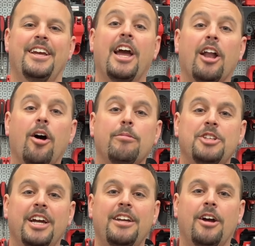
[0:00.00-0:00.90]
Hello, I'm
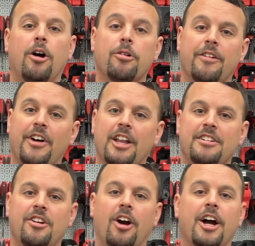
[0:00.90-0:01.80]
Jay, owner of
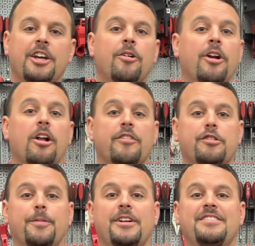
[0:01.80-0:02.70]
Volunteer Audio in Oliver
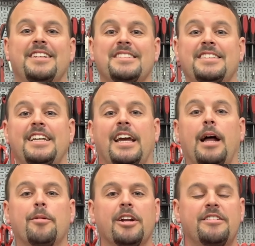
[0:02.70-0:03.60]
Springs, Tennessee, and
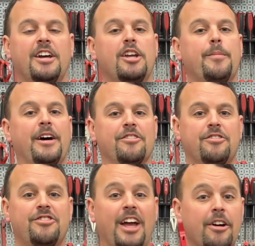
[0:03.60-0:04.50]
I'm going to tell you about
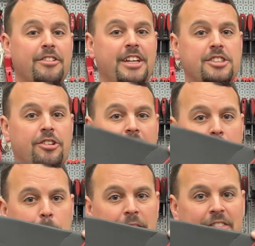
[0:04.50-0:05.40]
SounDigital
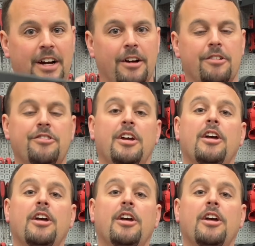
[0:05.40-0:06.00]
amplifiers,